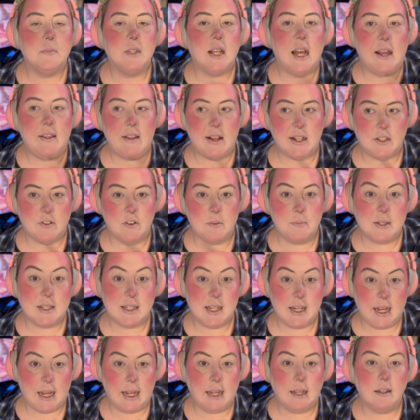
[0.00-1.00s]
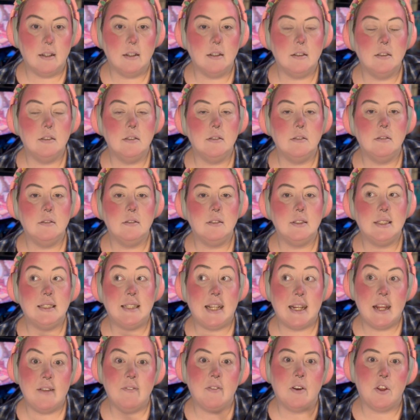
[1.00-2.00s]
And that's from sitting
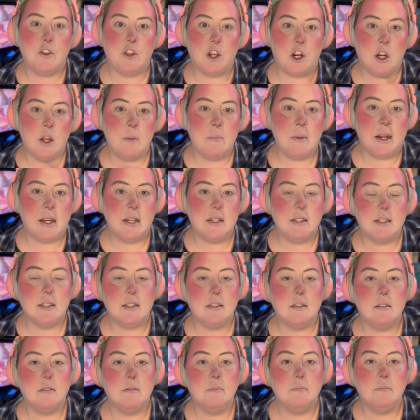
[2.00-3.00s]
for 30 minutes.